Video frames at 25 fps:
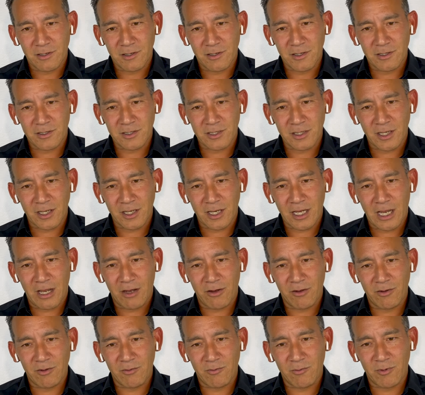It's like
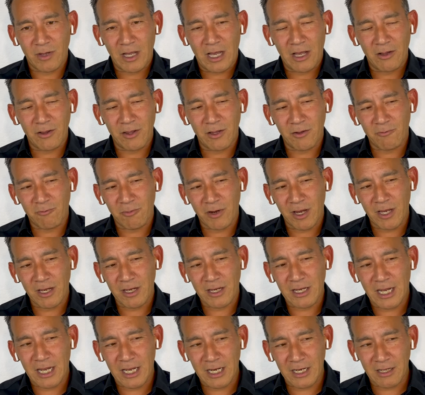how the rain
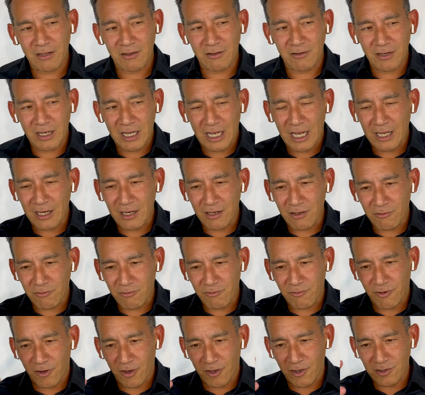kind of
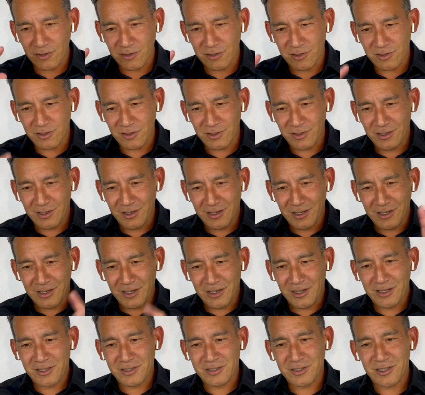falls.
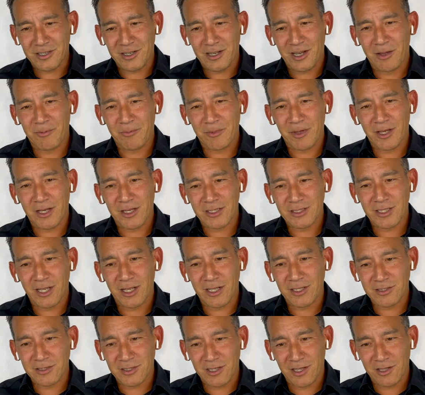It's like ame ga
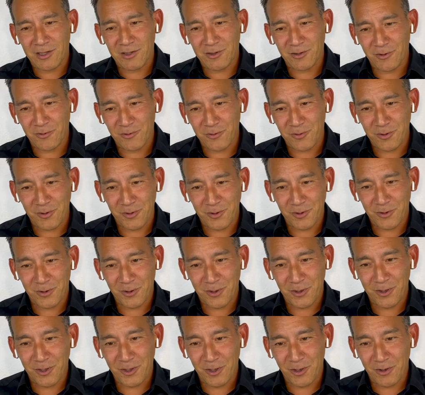san san to furu,
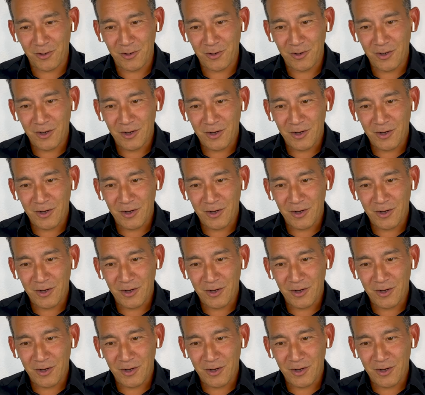or you know,